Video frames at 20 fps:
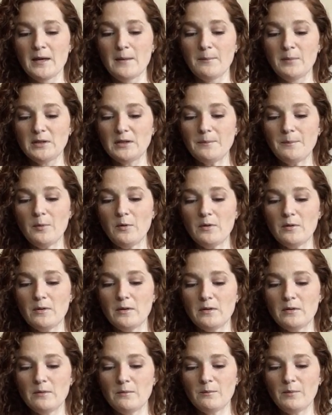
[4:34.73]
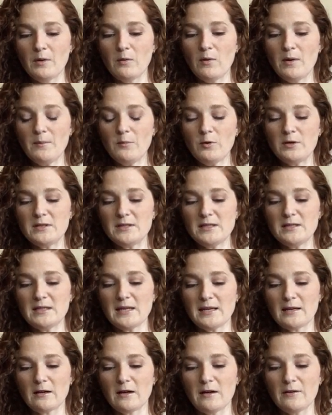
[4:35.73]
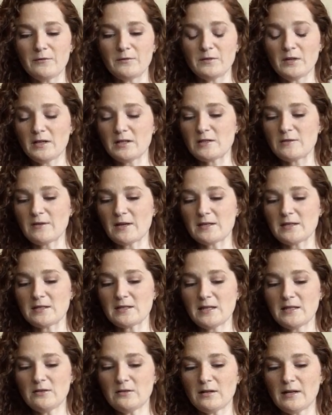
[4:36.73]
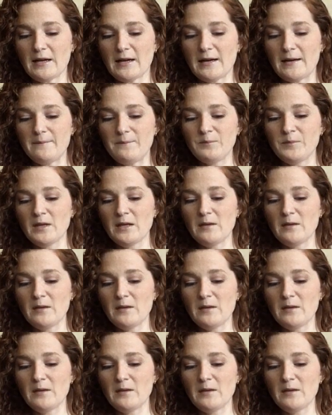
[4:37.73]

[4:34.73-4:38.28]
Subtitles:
But one boy did take off, not as fast as Ender had,